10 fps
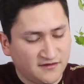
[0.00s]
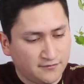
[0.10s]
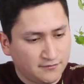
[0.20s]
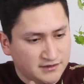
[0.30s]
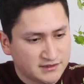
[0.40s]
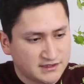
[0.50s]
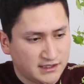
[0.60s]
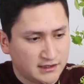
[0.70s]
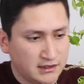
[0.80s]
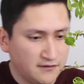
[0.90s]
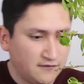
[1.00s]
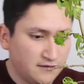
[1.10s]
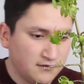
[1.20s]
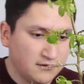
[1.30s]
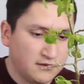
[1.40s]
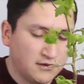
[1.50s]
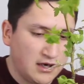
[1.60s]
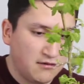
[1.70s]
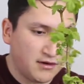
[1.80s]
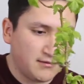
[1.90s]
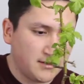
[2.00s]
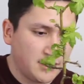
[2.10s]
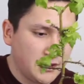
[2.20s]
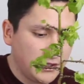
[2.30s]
as much as I needed to do. However,